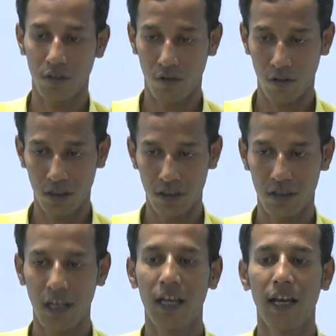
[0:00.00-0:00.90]
or this
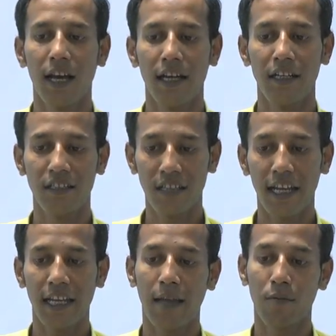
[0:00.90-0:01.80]

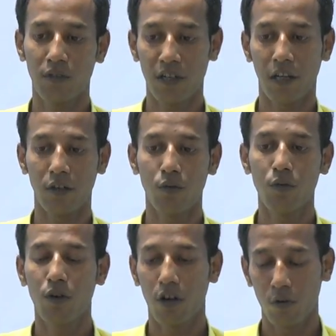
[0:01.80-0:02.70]
design I am trying to
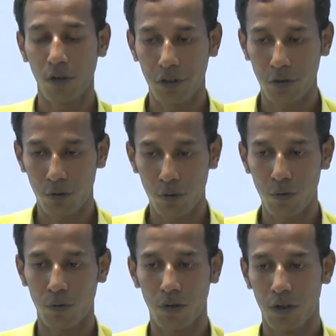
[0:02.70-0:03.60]
or going to do.
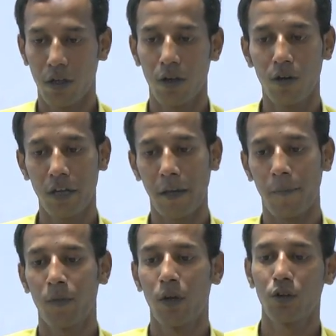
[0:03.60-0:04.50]
Okay.
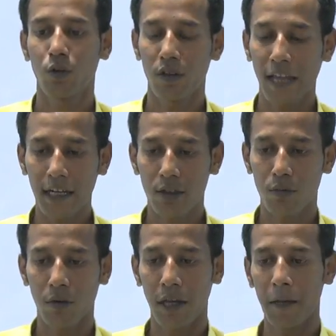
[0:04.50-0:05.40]
So, that is
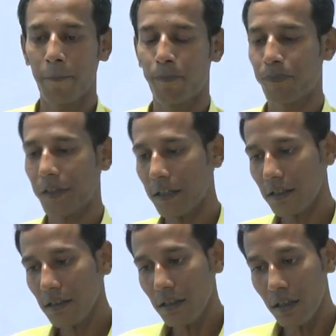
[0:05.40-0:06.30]
why
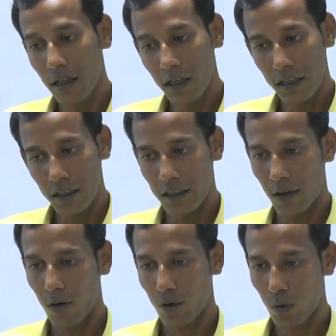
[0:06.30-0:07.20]
the
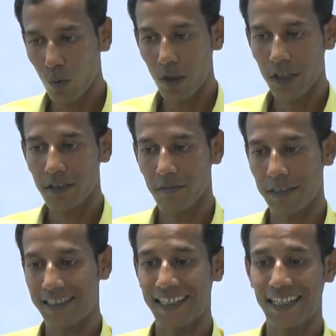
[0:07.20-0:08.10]
tool is
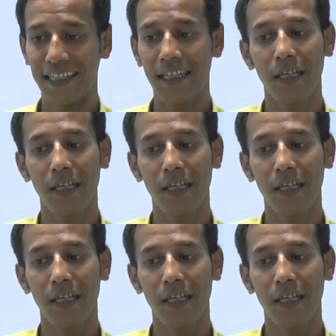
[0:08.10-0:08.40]
basically